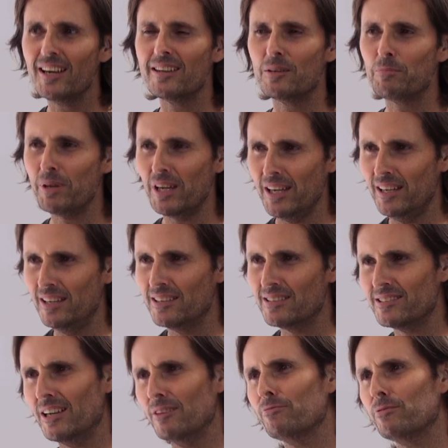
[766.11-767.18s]
the pain and
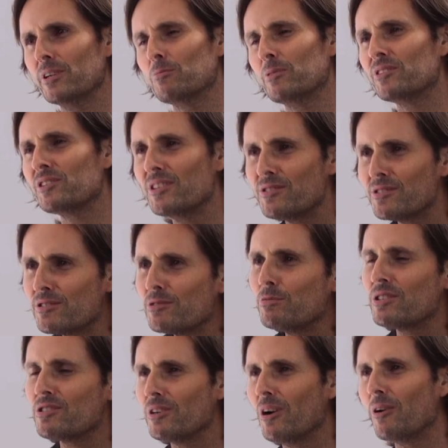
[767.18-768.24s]
suffering, which is the
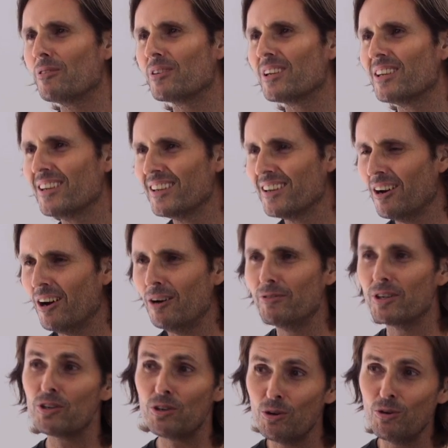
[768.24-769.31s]
result of
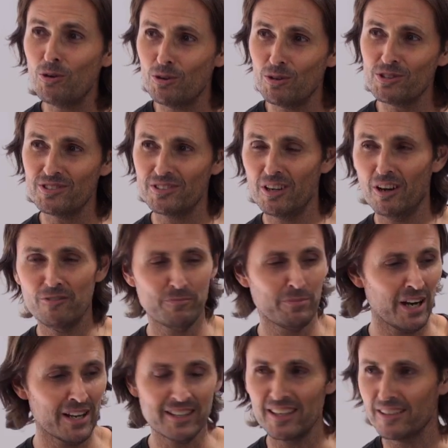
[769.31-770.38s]
a cause of
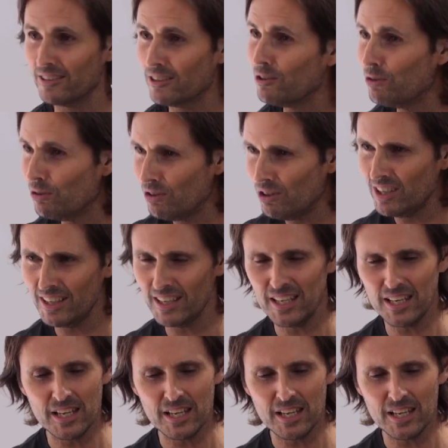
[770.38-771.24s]
breaking the law,